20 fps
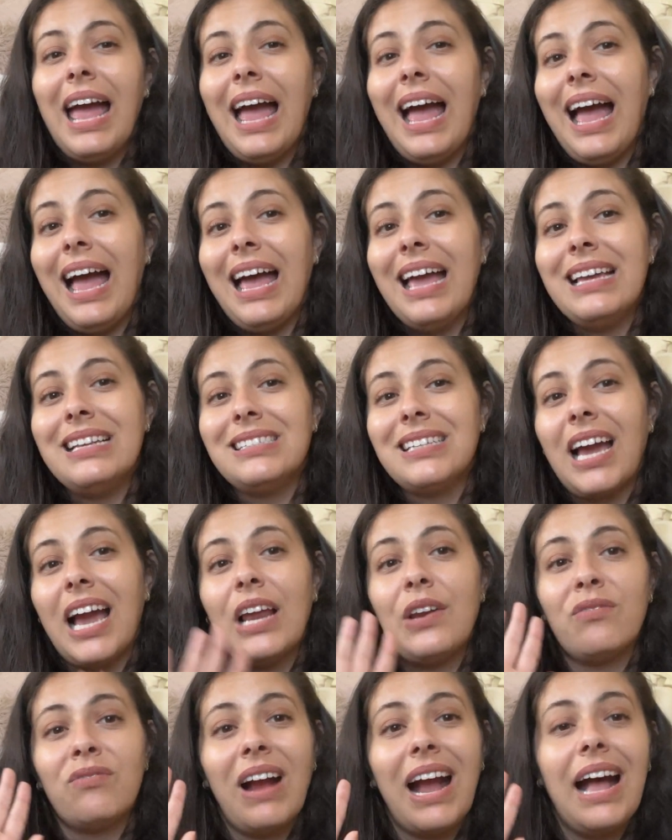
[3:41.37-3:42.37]
and
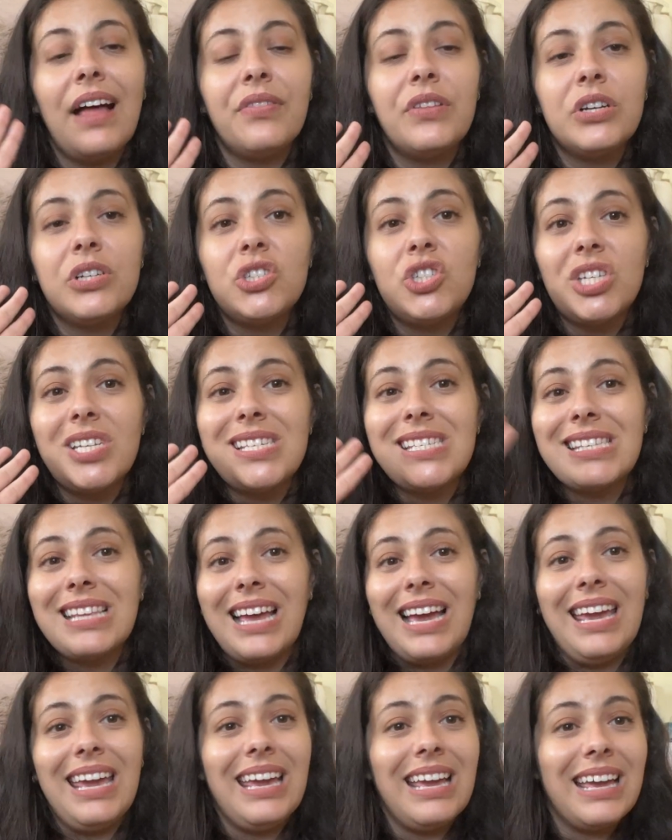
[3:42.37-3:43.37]
I'd rather just
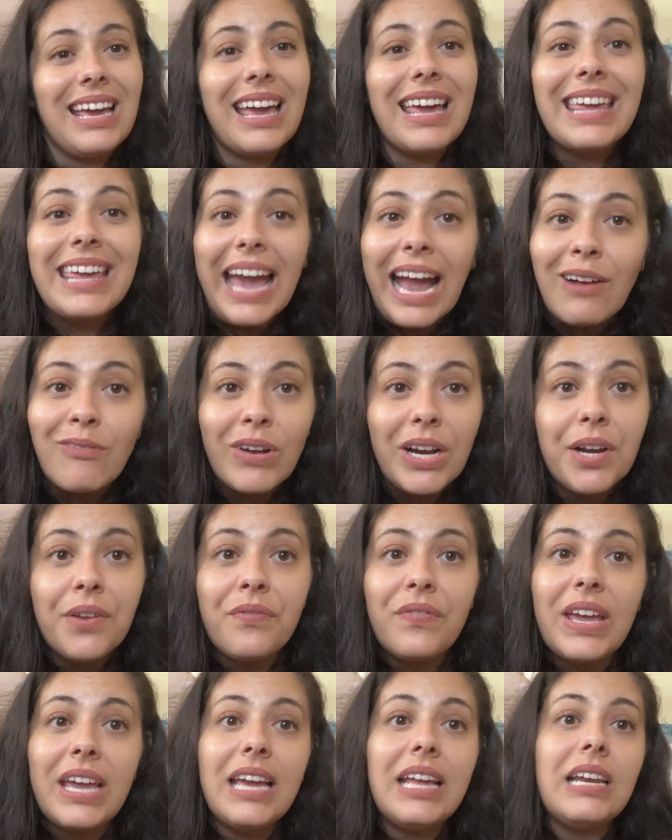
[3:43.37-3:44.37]
like get rid
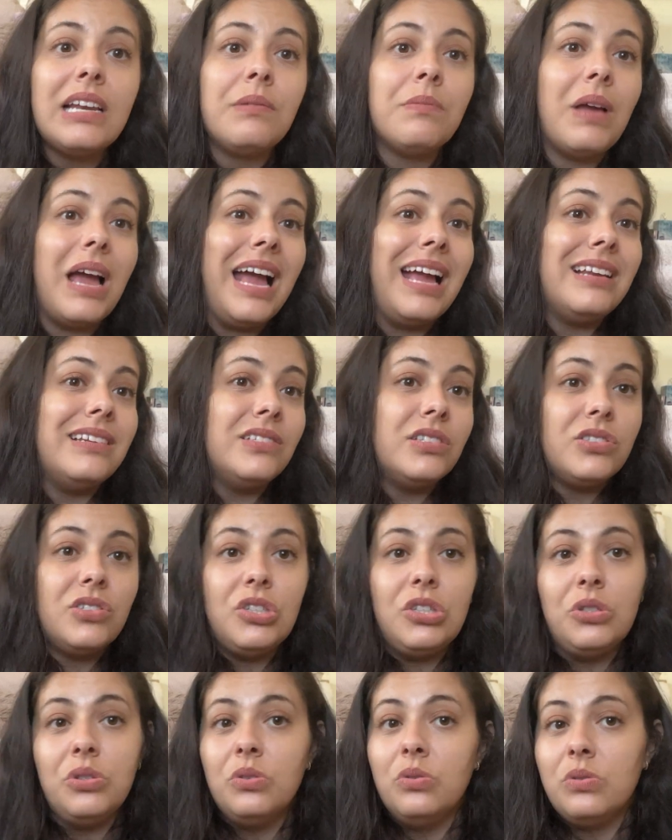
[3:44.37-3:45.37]
of it and
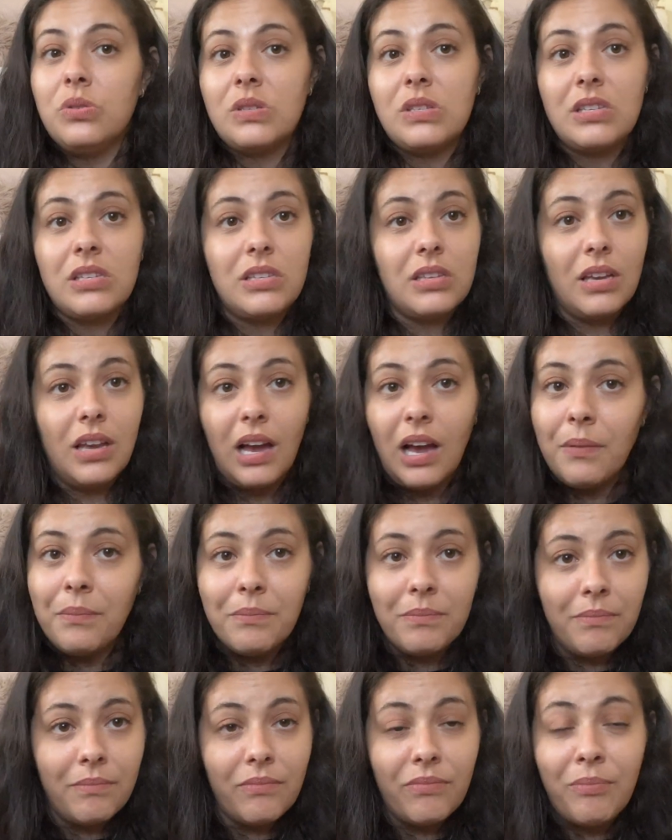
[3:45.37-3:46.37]
use
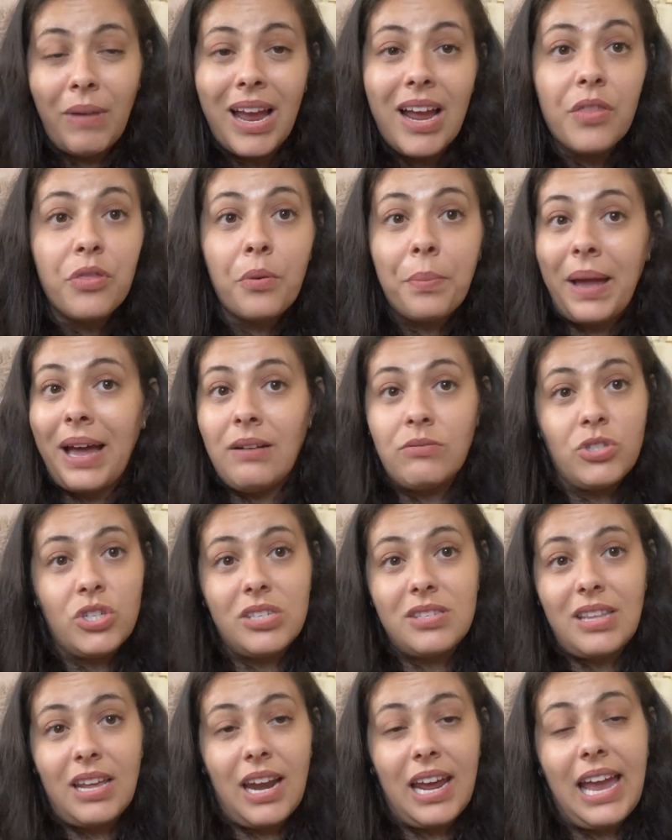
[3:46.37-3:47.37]
my other
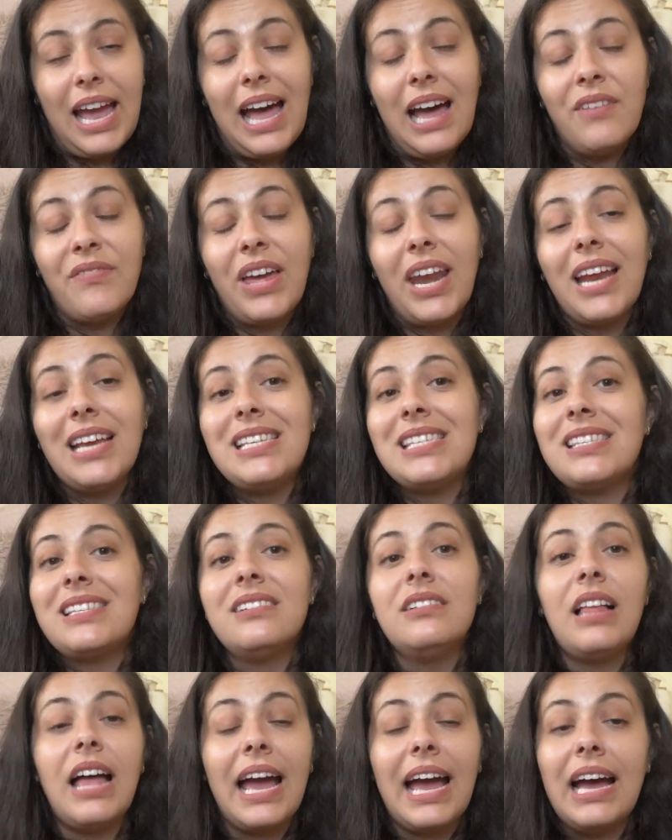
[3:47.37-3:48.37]
pouches that I have. And I
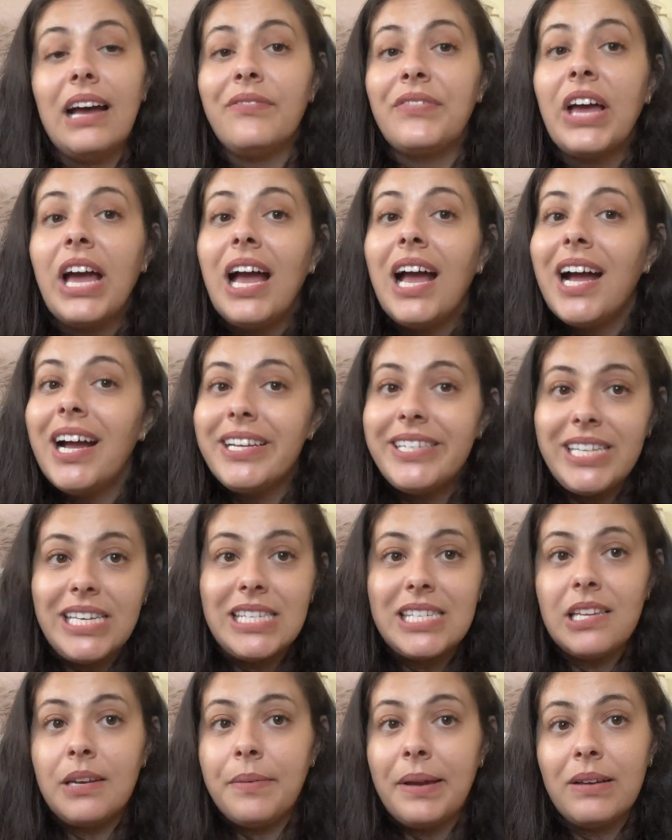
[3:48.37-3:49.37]
still have a
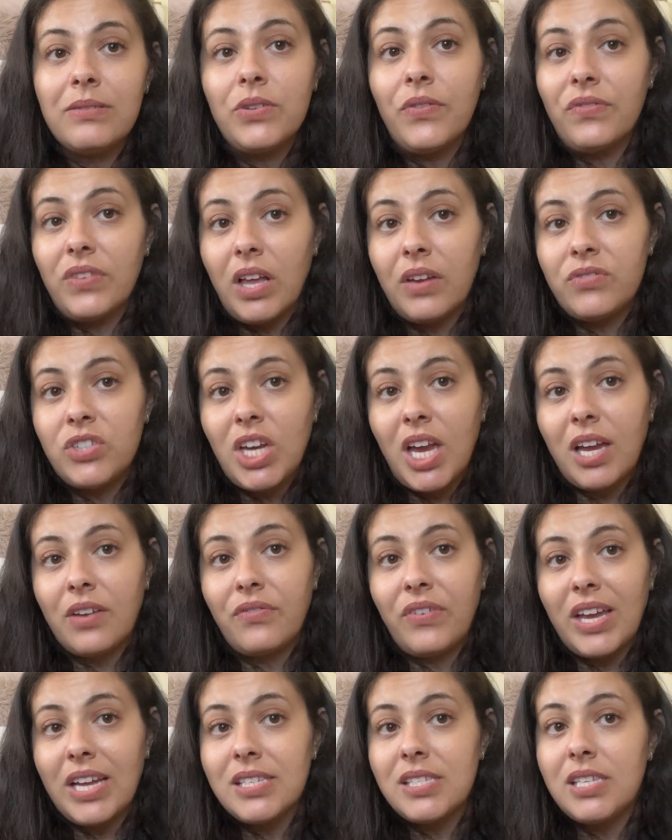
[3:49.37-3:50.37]
decent amount of Love Shack
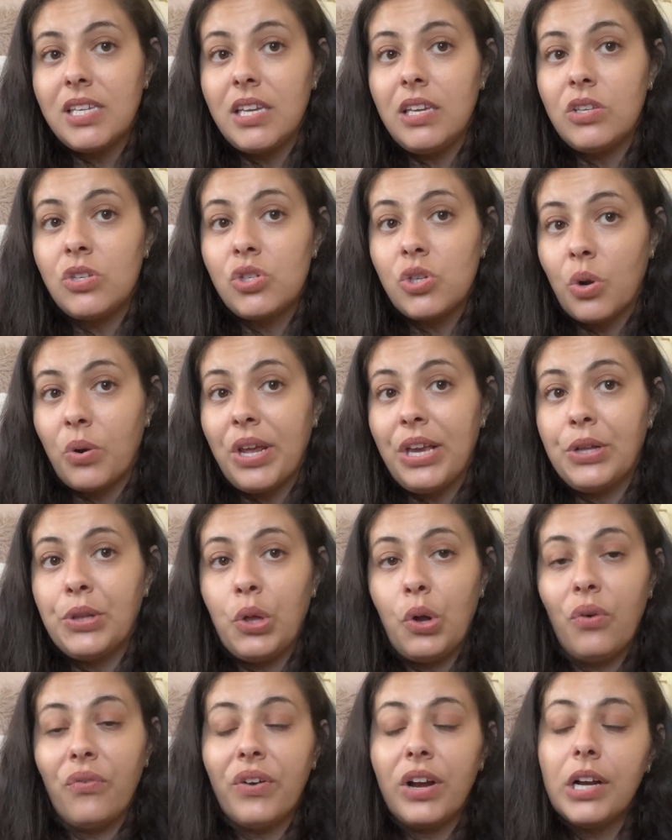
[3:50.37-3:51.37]
Fancy Stoney
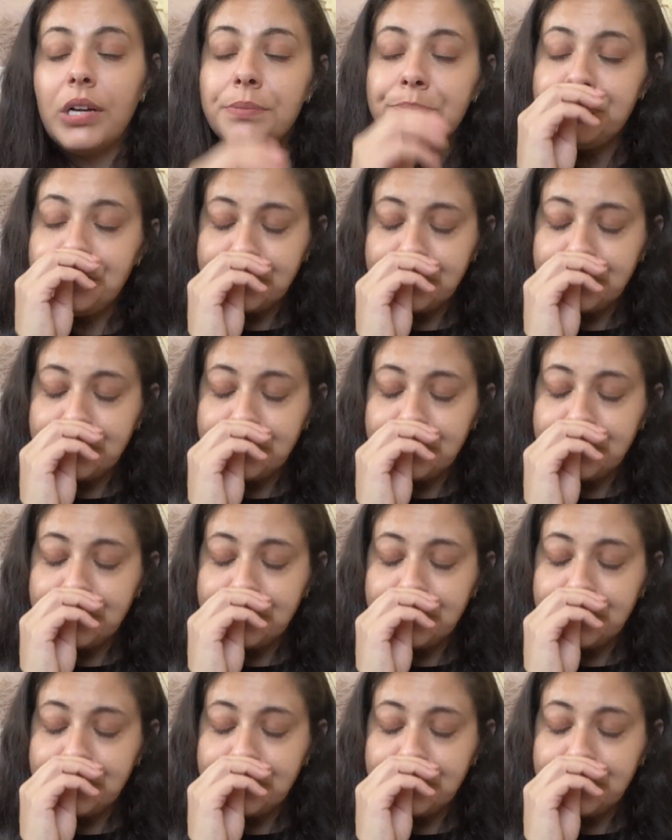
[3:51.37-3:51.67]
Clover.